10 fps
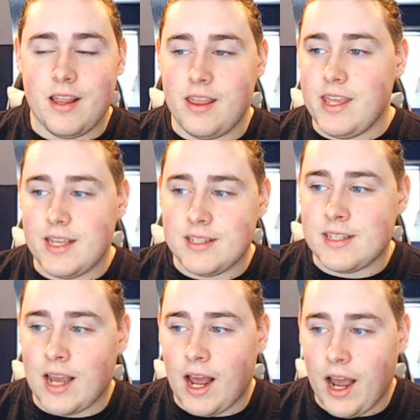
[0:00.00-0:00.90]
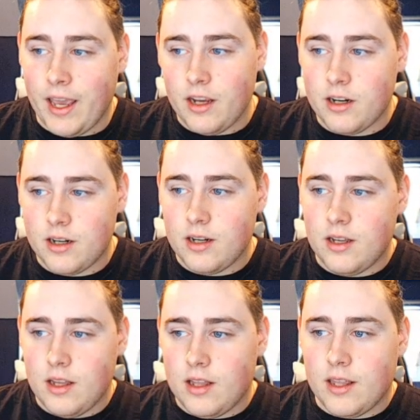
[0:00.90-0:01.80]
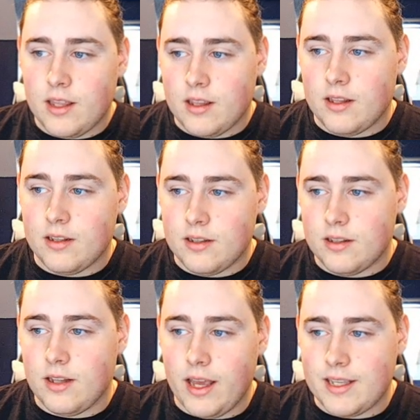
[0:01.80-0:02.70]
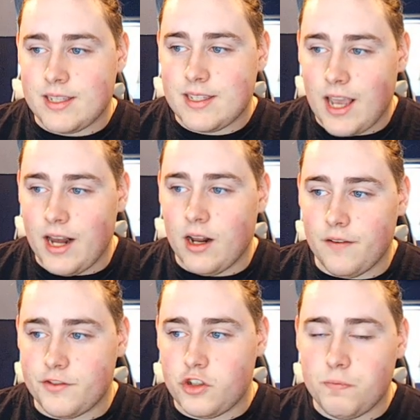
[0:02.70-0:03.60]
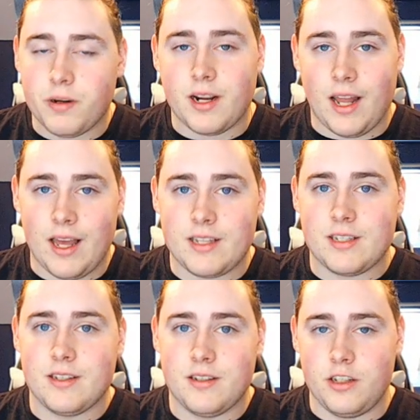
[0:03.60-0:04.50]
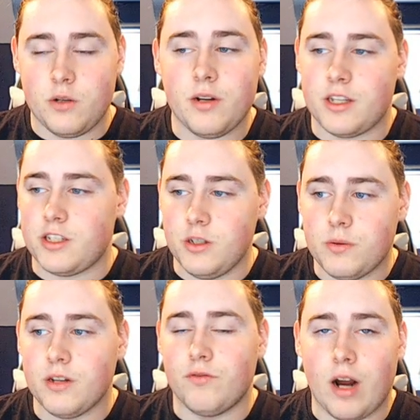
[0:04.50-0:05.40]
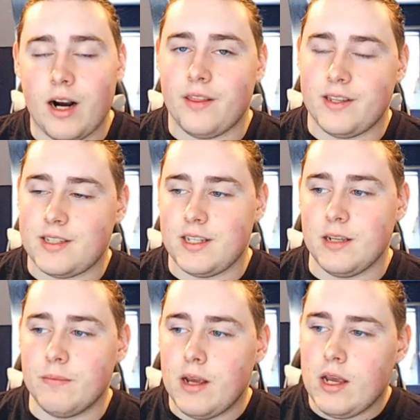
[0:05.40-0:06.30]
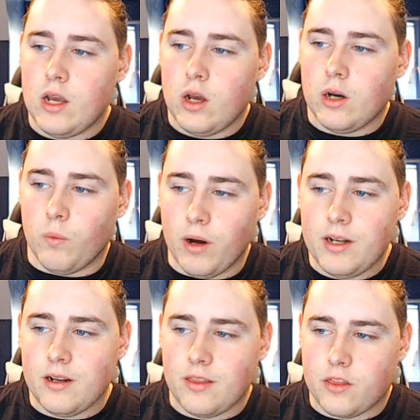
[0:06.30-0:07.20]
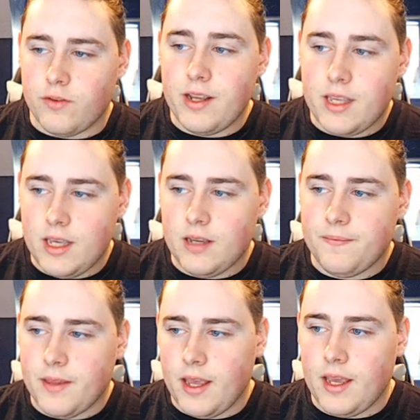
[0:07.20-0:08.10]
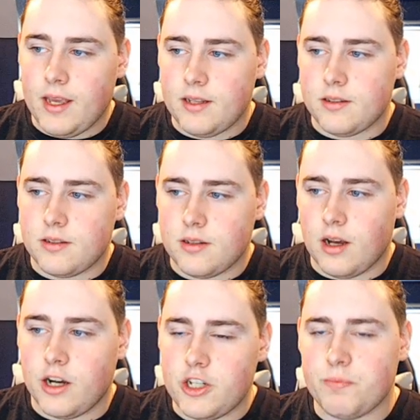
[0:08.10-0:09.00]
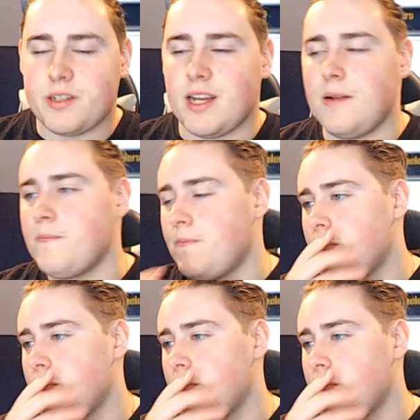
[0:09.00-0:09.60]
The entire like set of super class units you can run on this team. 3 key and 100%.